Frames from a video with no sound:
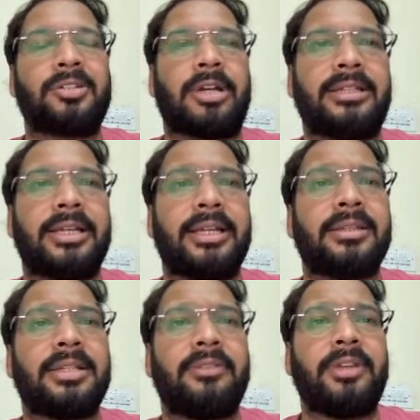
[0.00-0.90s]
So I think in
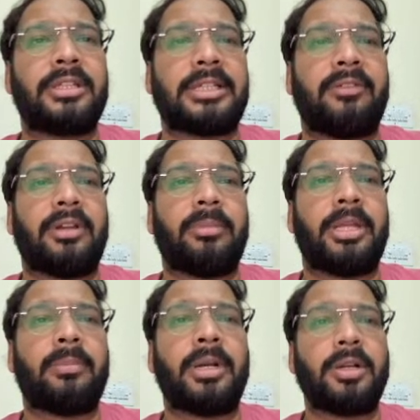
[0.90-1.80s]
3 weeks I will be
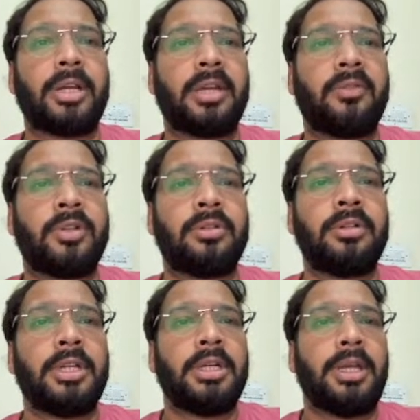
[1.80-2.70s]
able to give you
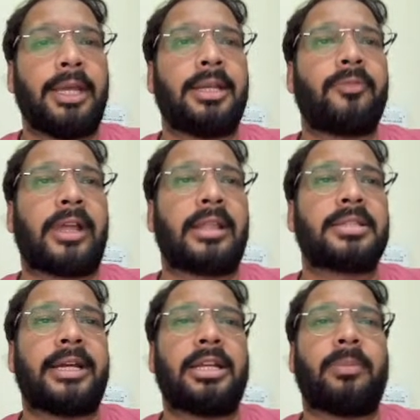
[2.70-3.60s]
enough
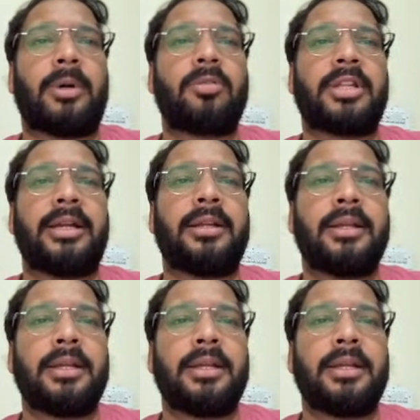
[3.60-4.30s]
insight about that,